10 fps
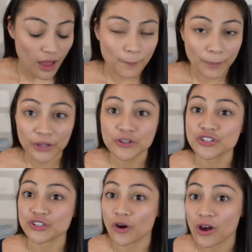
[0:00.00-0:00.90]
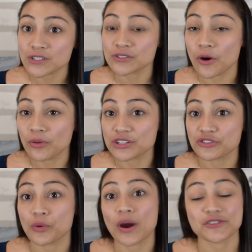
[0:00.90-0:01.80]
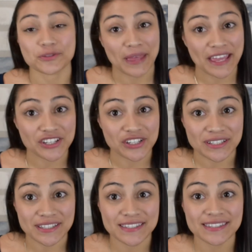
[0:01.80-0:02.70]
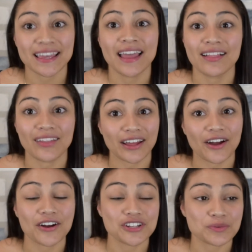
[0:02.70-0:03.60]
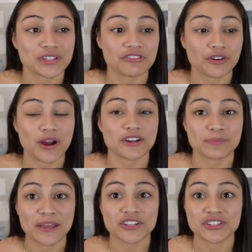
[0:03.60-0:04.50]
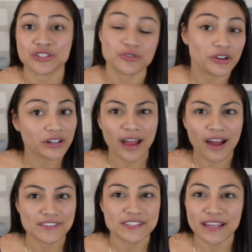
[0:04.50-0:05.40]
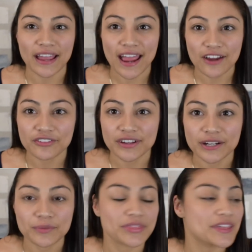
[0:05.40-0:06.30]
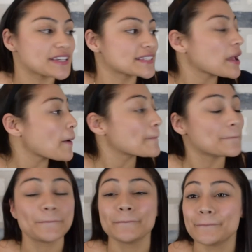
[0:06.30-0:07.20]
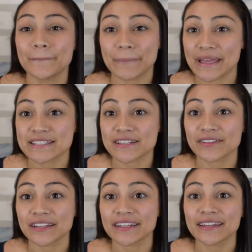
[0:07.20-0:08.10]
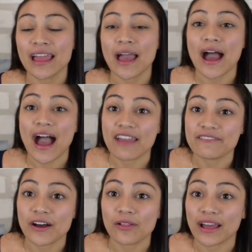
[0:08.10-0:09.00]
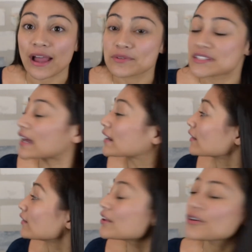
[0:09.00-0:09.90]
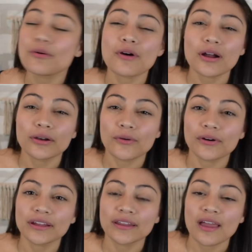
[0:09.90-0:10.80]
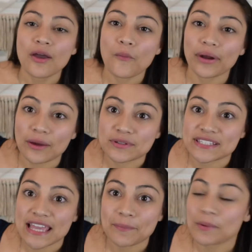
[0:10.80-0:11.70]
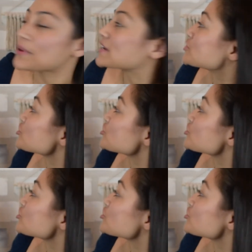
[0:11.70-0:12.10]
But you should also know this requires patience. Like 100% requires patience. You could obviously get aggravated with this. Basically, I felt like I was getting a little annoyed when I was taping because